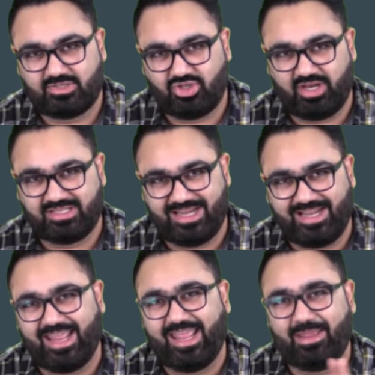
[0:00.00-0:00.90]
So there are
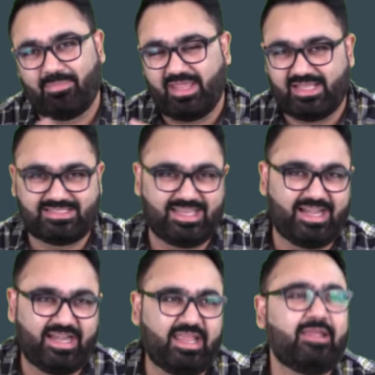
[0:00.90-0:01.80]
set A, B,
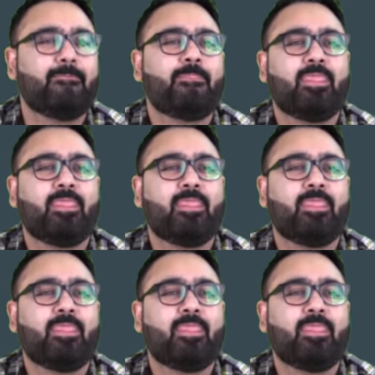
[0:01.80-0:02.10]
C, D.